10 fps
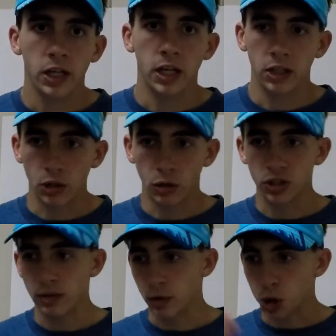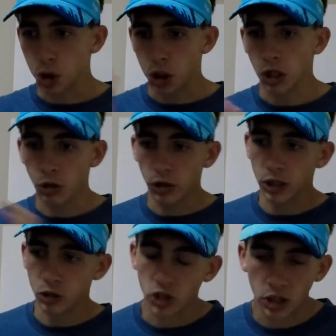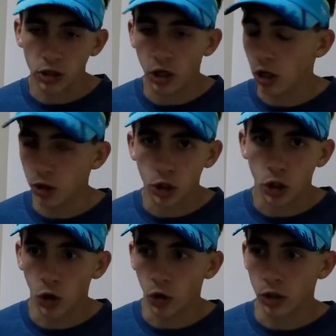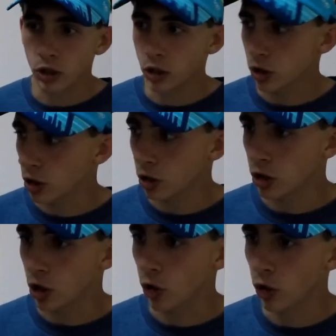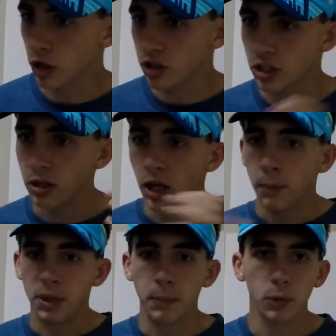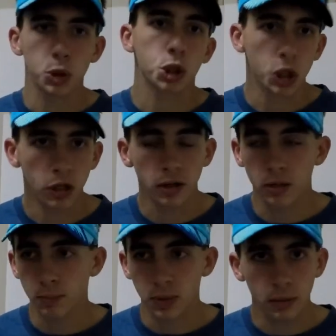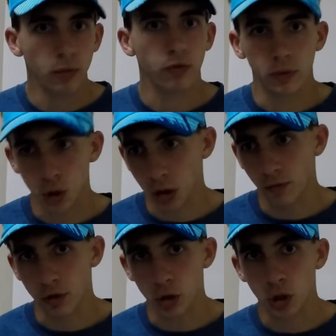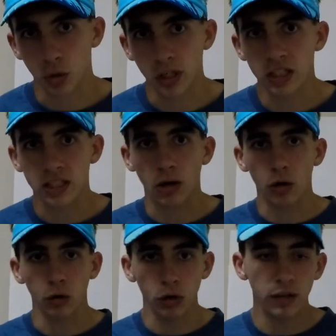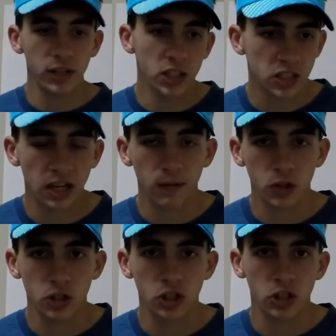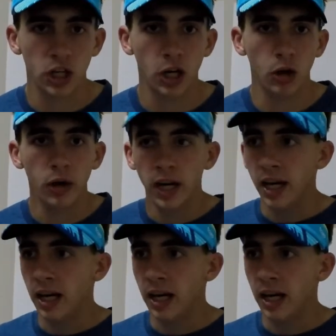and there was even cheerleaders on the course and people cheering from the streets that were living in San Francisco,